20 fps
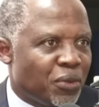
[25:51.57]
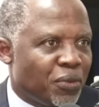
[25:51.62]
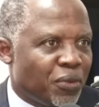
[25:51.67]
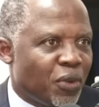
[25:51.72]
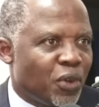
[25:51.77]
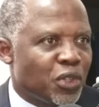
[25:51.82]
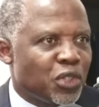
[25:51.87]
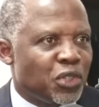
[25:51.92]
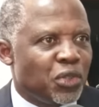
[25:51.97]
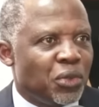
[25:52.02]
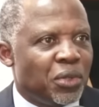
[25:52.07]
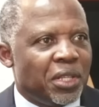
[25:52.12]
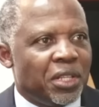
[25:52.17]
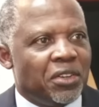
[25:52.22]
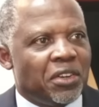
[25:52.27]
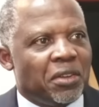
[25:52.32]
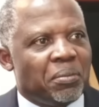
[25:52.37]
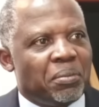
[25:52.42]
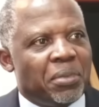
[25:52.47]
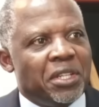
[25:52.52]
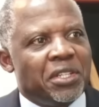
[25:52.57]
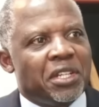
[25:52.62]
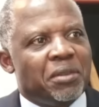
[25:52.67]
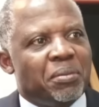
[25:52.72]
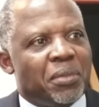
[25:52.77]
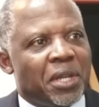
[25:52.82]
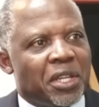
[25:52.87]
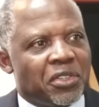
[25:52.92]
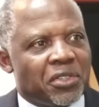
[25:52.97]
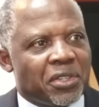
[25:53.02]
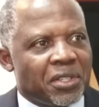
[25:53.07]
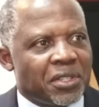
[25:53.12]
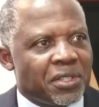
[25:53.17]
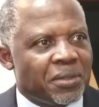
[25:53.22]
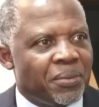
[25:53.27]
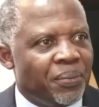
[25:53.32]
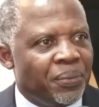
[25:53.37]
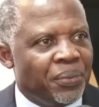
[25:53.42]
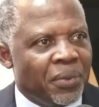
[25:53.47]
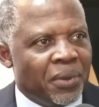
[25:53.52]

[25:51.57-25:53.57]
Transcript: Of course, you need repeated measures,